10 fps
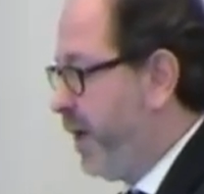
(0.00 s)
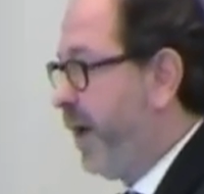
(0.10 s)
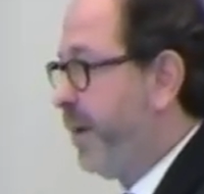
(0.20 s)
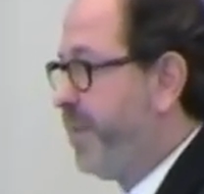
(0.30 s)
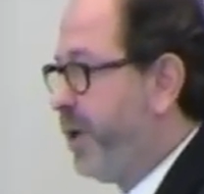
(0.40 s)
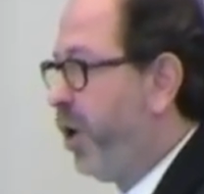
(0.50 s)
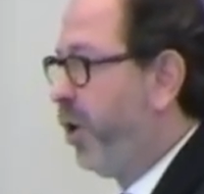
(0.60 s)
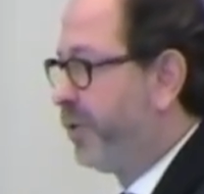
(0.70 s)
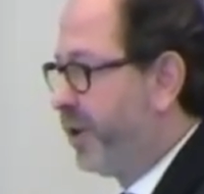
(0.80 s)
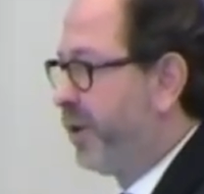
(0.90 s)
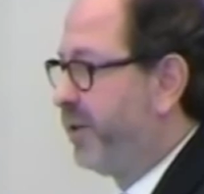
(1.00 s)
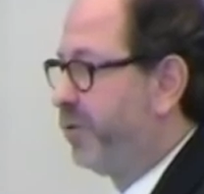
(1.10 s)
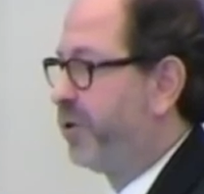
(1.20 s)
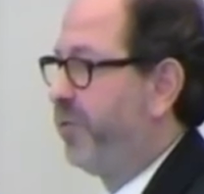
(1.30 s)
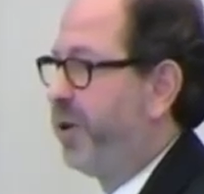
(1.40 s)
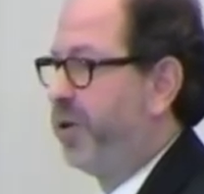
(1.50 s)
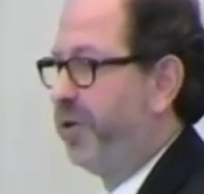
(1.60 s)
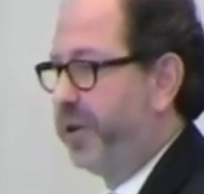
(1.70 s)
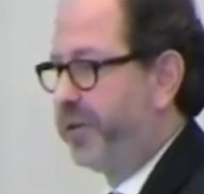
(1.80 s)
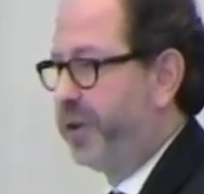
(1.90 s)
uh, beyond uh, so we call
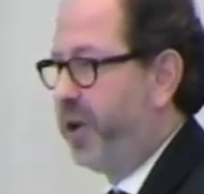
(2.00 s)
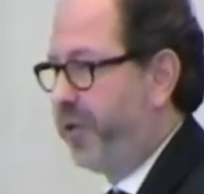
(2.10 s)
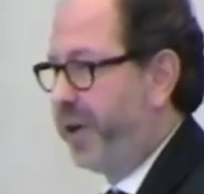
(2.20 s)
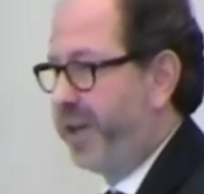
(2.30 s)
the rhetoric